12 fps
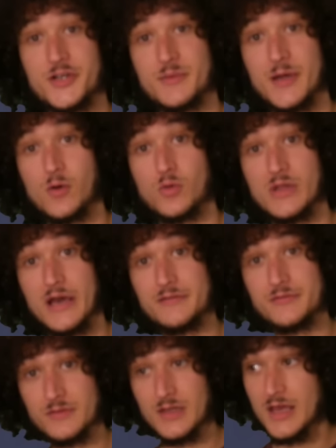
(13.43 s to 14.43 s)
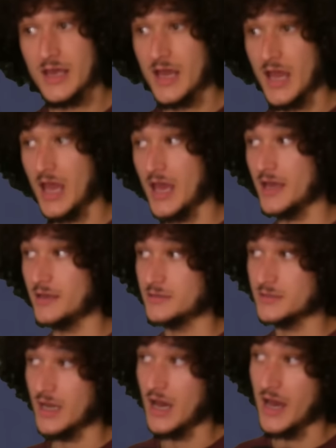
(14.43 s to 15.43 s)
my whole life,
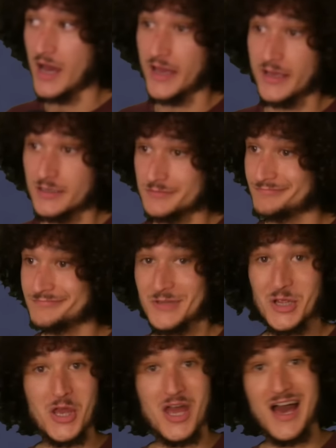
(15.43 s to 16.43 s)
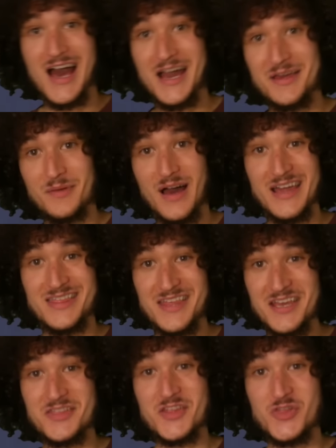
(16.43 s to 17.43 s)
and I
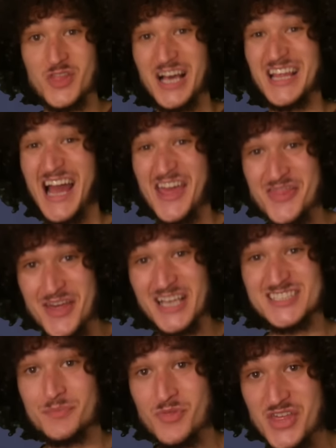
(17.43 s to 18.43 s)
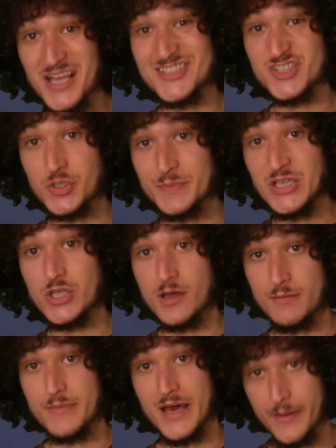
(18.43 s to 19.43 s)
think some things could be
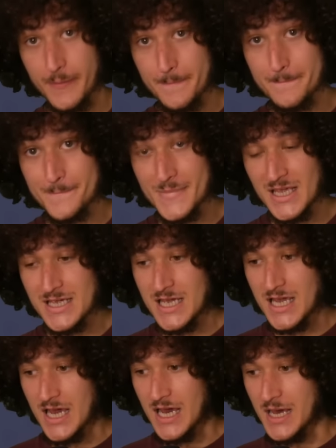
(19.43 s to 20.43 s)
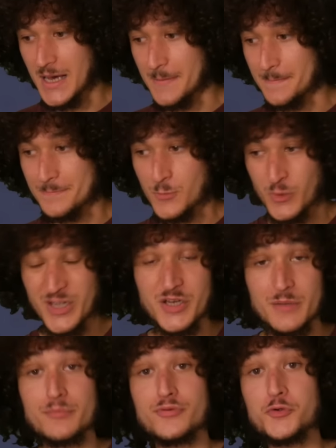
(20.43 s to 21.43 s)
done better. We could
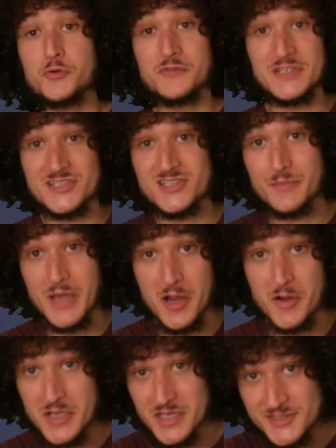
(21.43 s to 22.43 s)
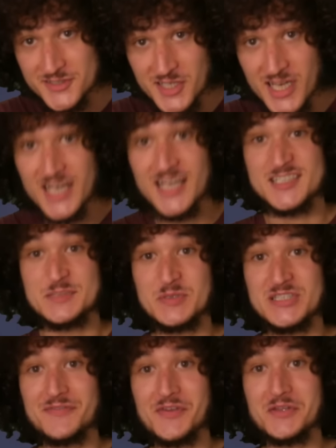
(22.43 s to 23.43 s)
improve in some areas,
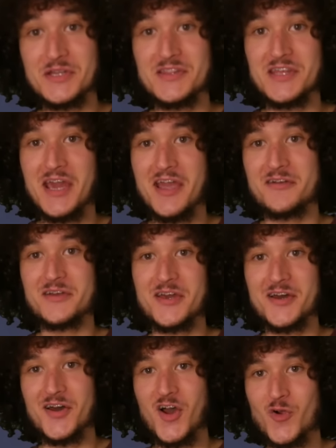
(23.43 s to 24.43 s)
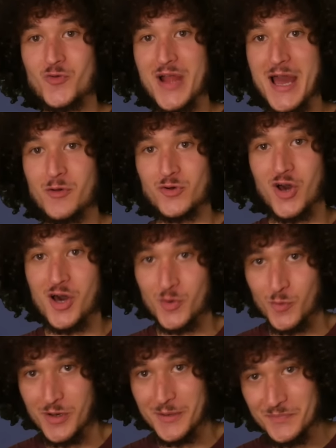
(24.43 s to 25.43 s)
specifically the area around
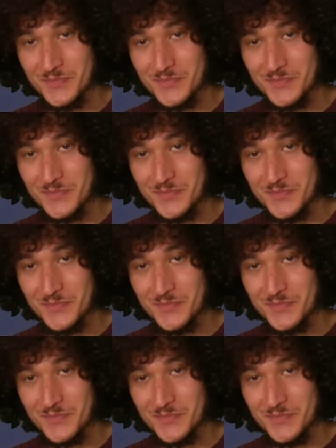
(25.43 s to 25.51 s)
Ottawa.